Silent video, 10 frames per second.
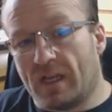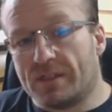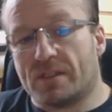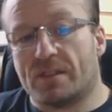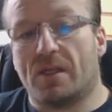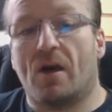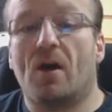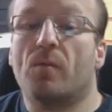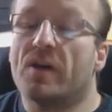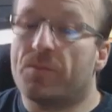let's
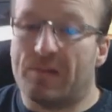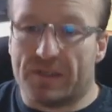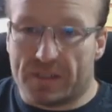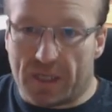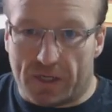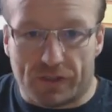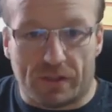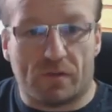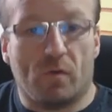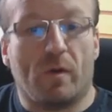start with
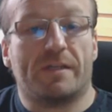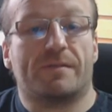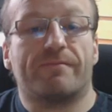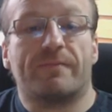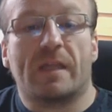presentation as always.